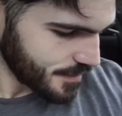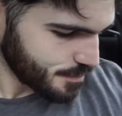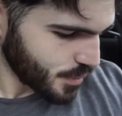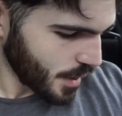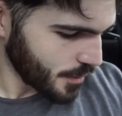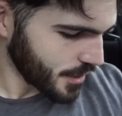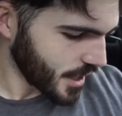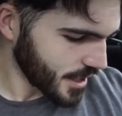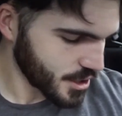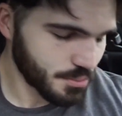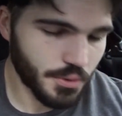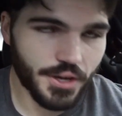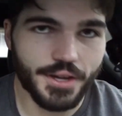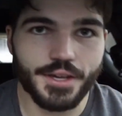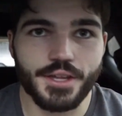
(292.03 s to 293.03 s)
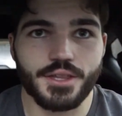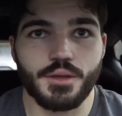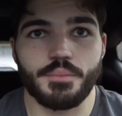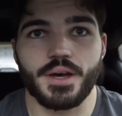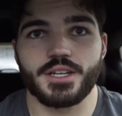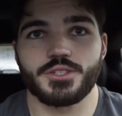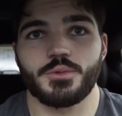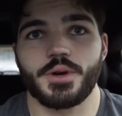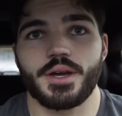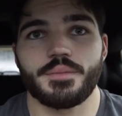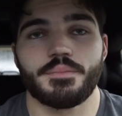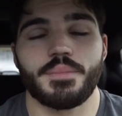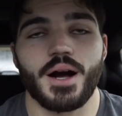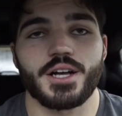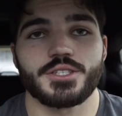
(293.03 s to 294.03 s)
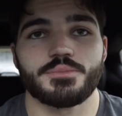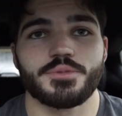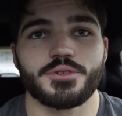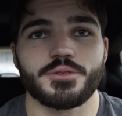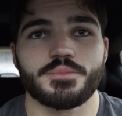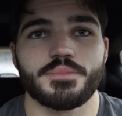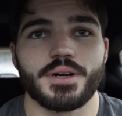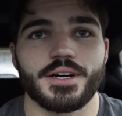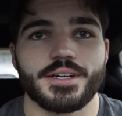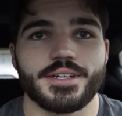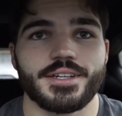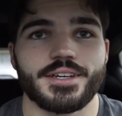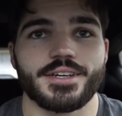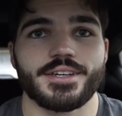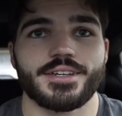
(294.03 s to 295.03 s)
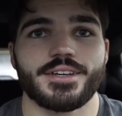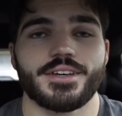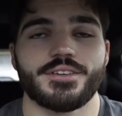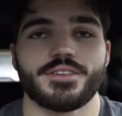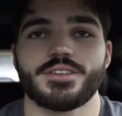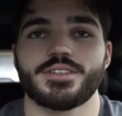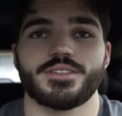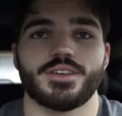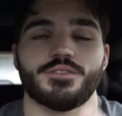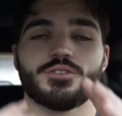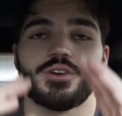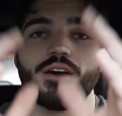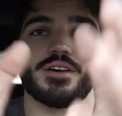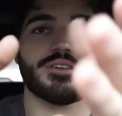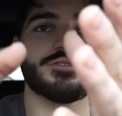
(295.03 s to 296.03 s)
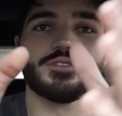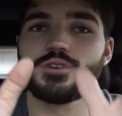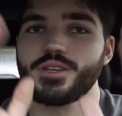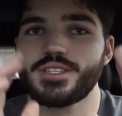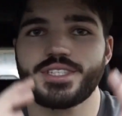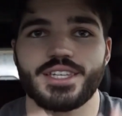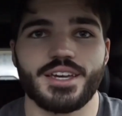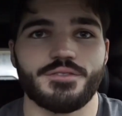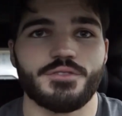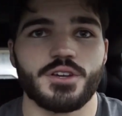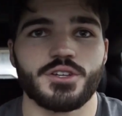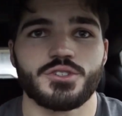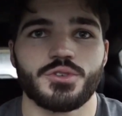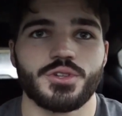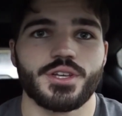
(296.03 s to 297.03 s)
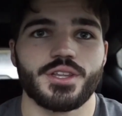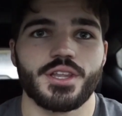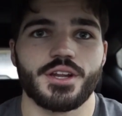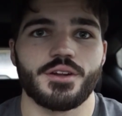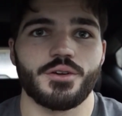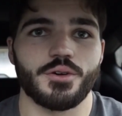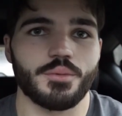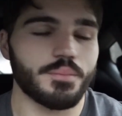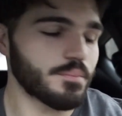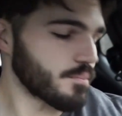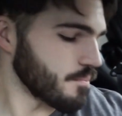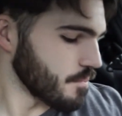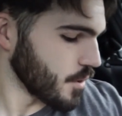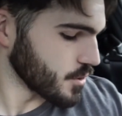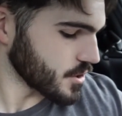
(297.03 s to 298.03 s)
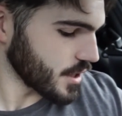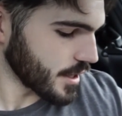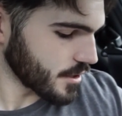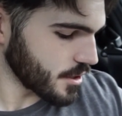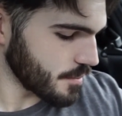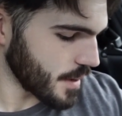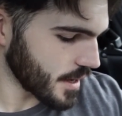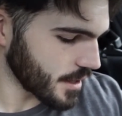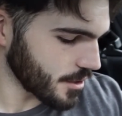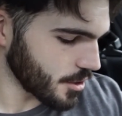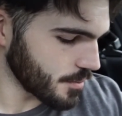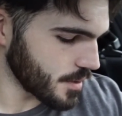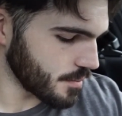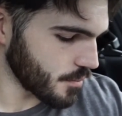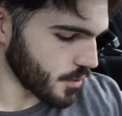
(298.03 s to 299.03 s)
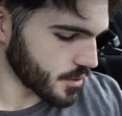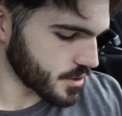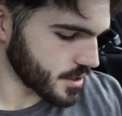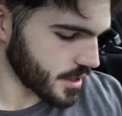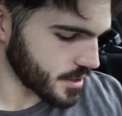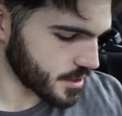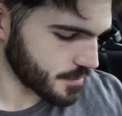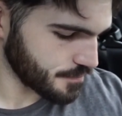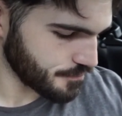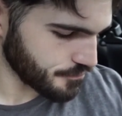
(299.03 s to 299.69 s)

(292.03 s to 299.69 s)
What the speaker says: probably not explaining it the best way possible, but if you can see it visually, then it'll most likely make a little bit more sense.